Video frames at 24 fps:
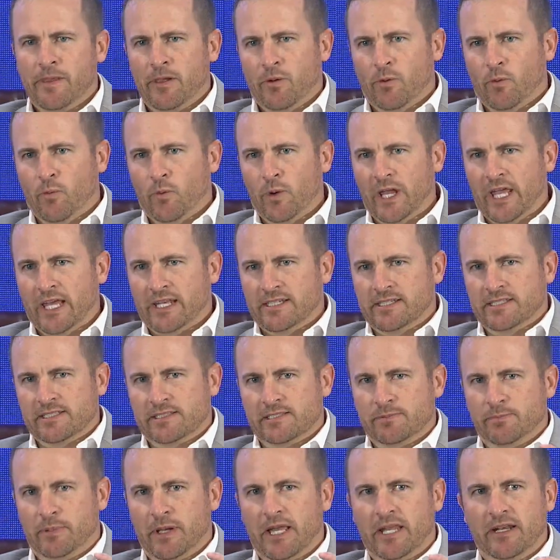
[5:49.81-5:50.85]
We
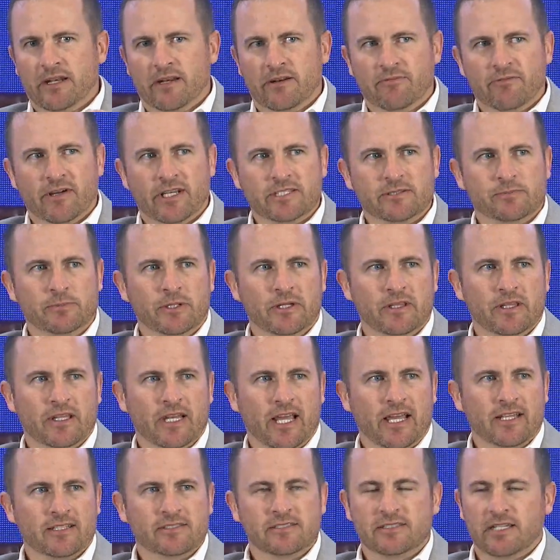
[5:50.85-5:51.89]
anticipated investment in the
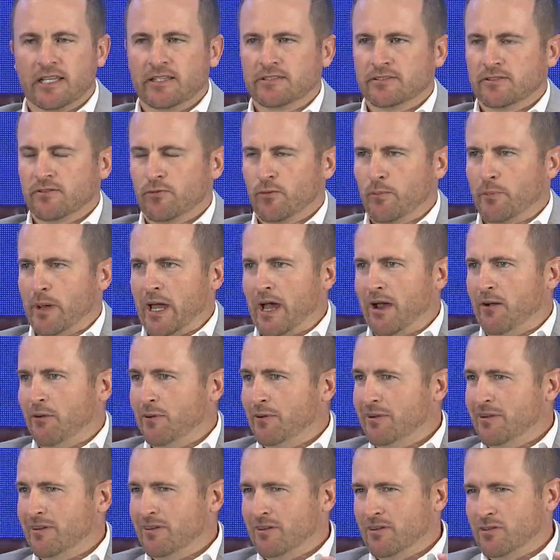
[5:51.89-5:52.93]
United States of about
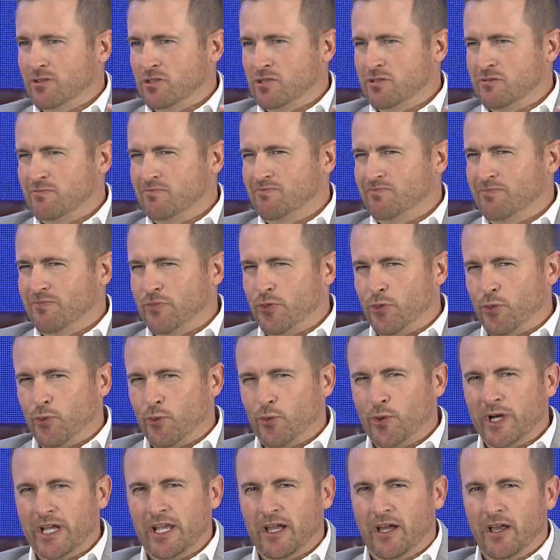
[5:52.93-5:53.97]

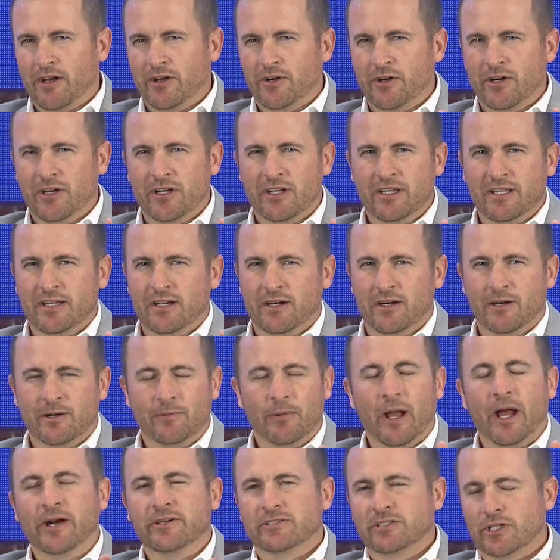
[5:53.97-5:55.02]

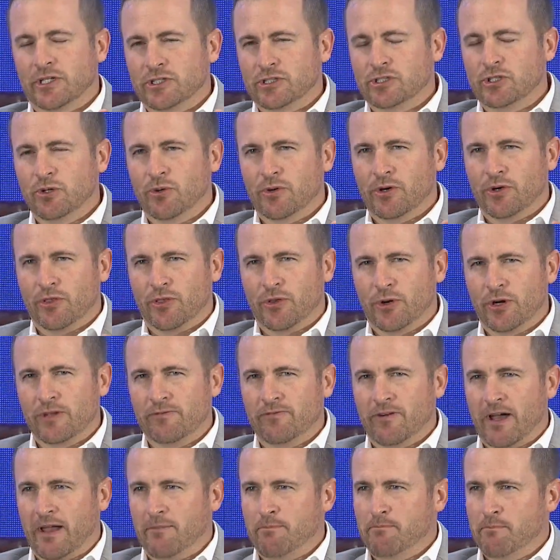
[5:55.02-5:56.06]

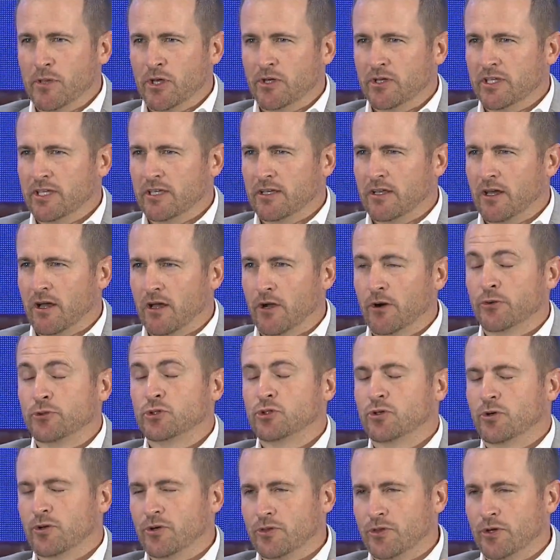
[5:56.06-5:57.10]

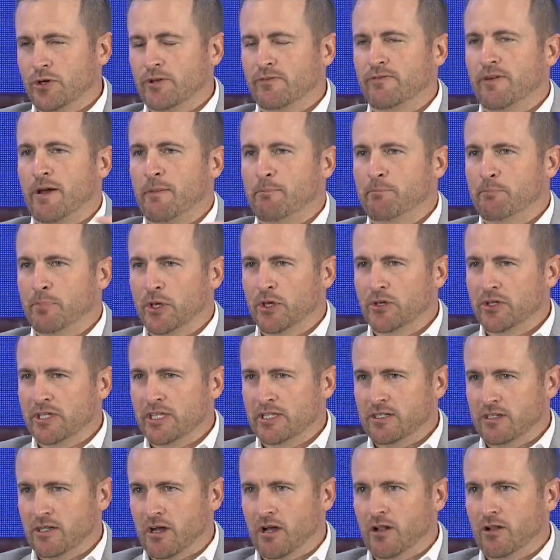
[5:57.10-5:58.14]
$235
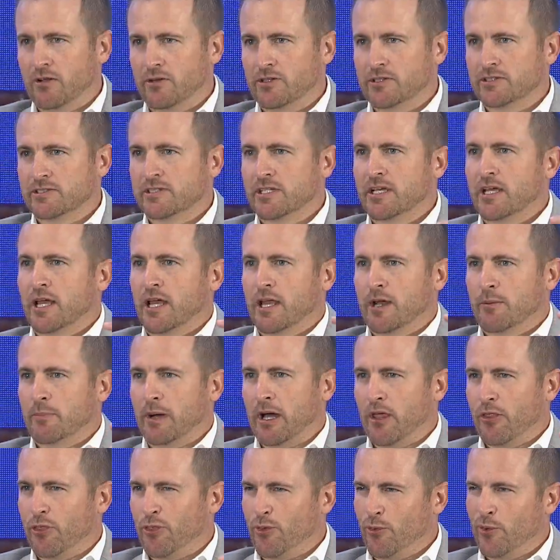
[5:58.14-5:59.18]
billion and
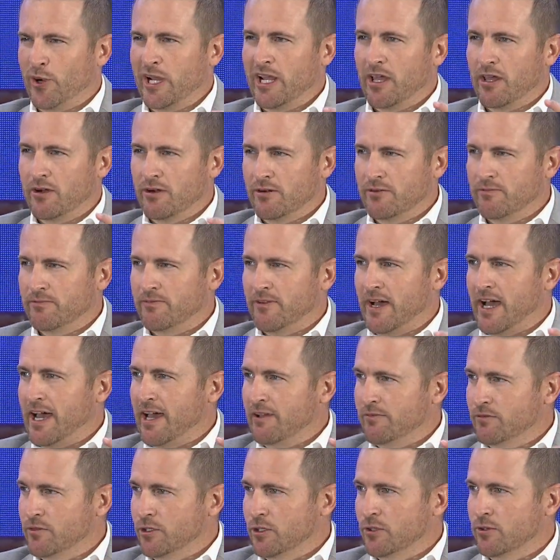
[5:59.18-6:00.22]
about
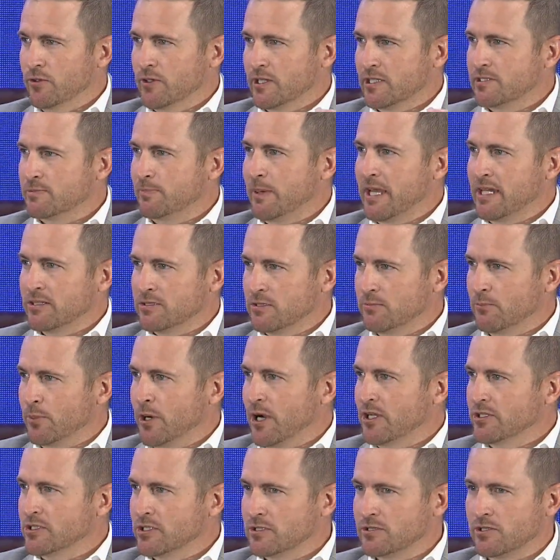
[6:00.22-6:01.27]
305 new and expansion
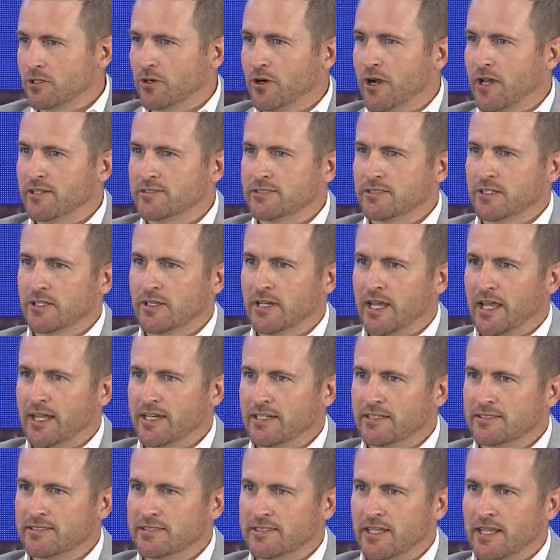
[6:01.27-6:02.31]
projects across the
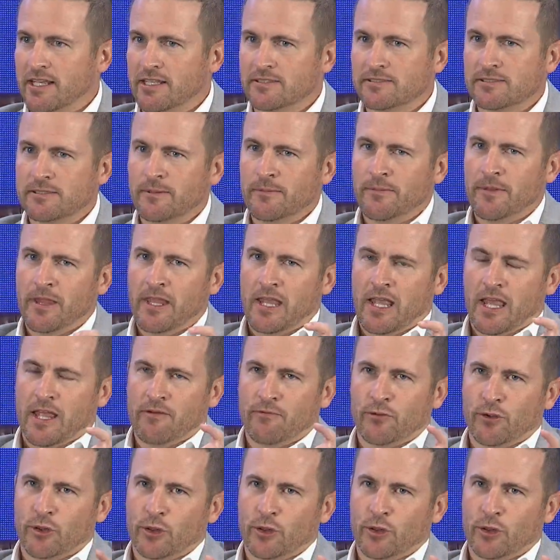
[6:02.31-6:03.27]
United States. And if you